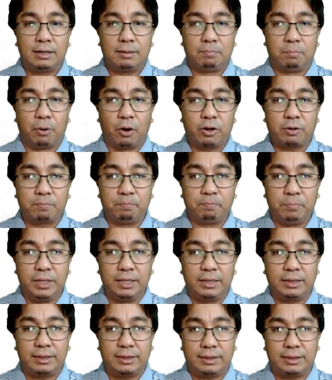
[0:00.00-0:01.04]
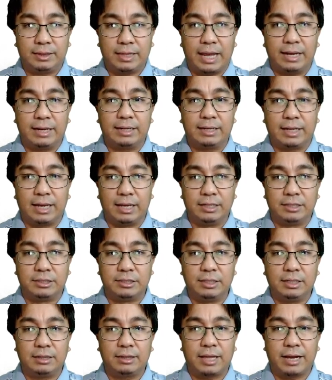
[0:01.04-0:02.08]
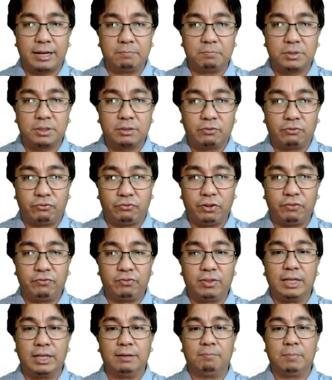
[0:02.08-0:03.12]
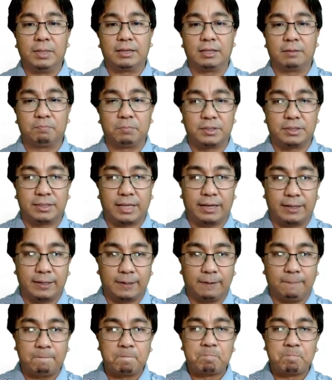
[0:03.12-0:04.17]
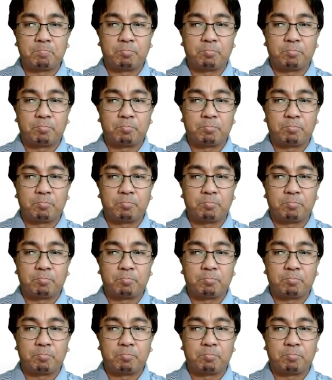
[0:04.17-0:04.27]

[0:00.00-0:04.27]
block B 10 kg times 15 meter per second.